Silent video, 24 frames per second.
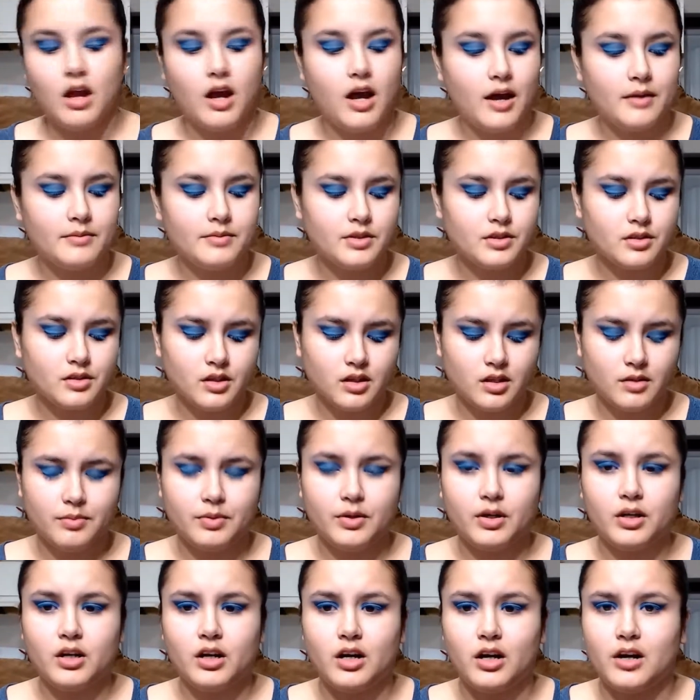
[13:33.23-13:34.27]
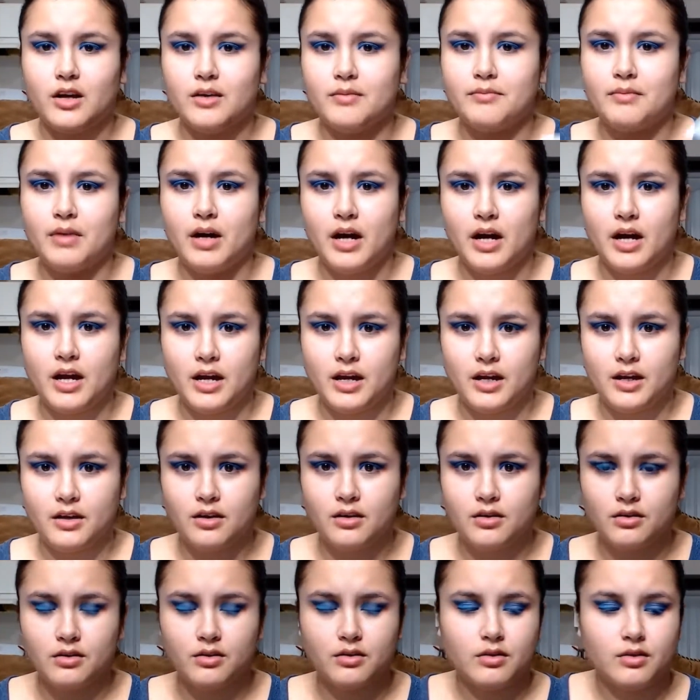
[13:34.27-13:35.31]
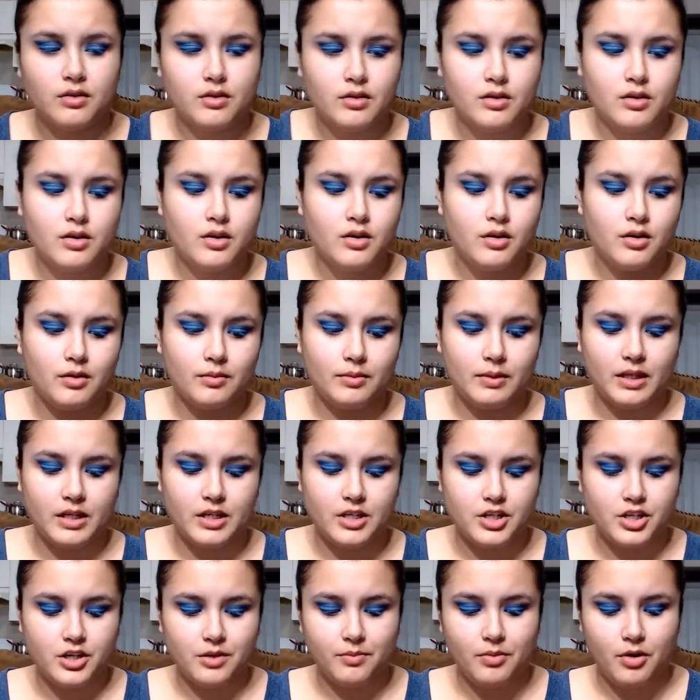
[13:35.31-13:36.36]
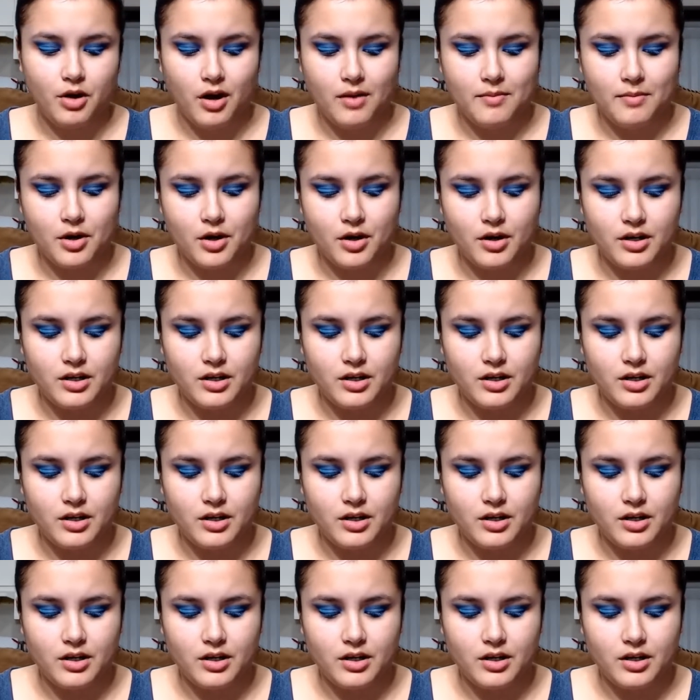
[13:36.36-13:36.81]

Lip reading: I'm just going to put on my replenishing primer.